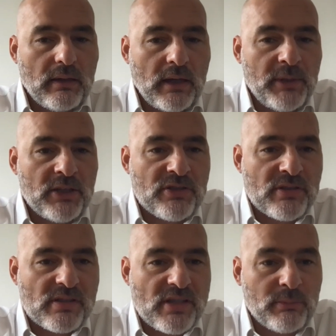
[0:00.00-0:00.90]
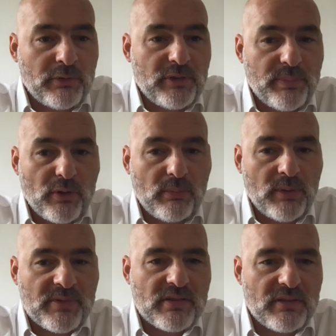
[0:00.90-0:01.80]
I mentioned some of the
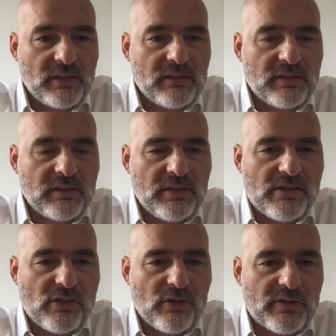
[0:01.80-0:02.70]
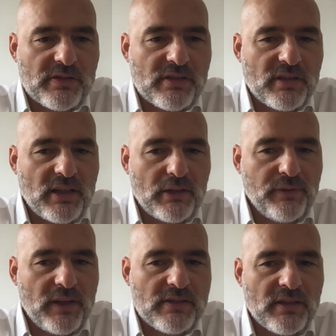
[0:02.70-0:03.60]
problems that DCOs are
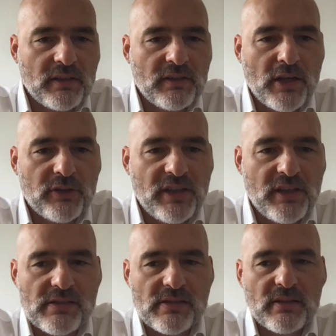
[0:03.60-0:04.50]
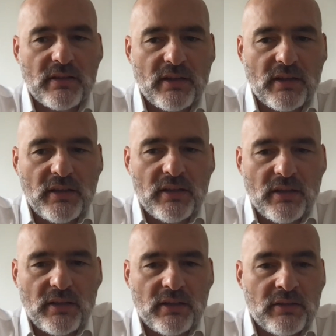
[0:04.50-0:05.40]
facing nowadays
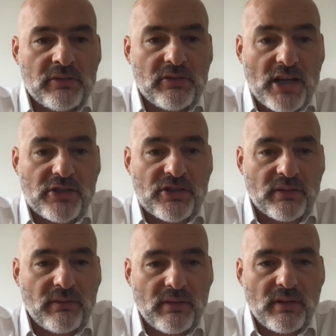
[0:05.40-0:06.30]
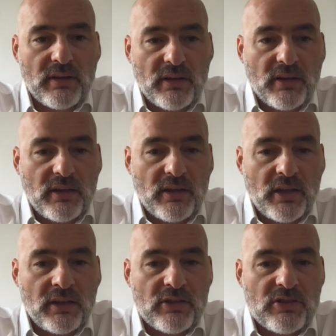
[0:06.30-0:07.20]
in the introduction.
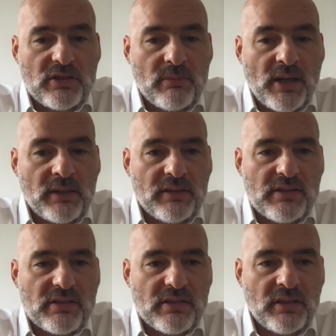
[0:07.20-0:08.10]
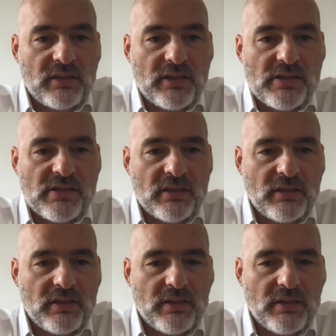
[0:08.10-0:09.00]
Energy demand is
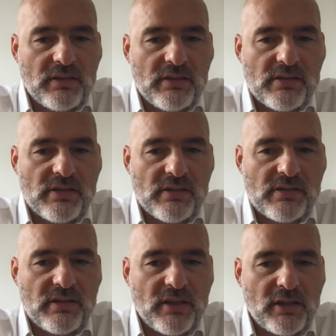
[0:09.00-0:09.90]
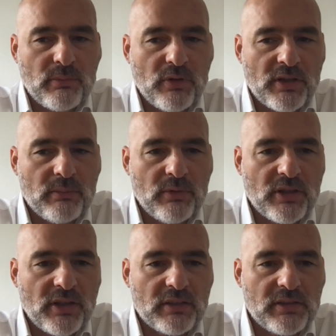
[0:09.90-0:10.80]
increasing since there are more and
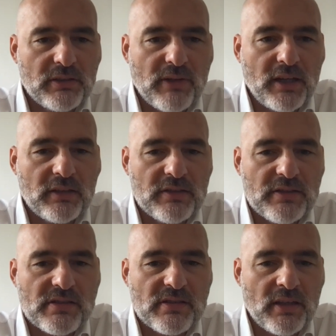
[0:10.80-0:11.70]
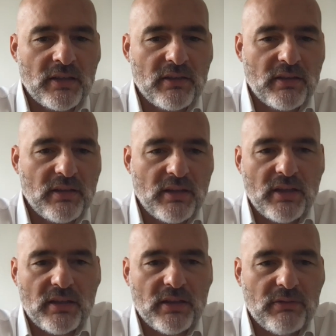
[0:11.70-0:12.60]
more electric vehicles and
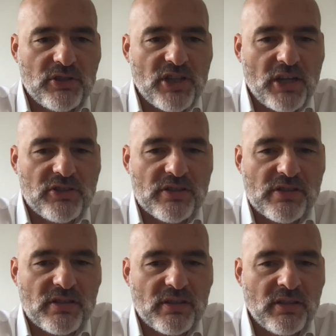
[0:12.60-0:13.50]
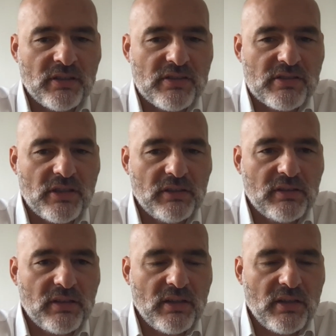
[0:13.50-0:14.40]
EV chargers in the street.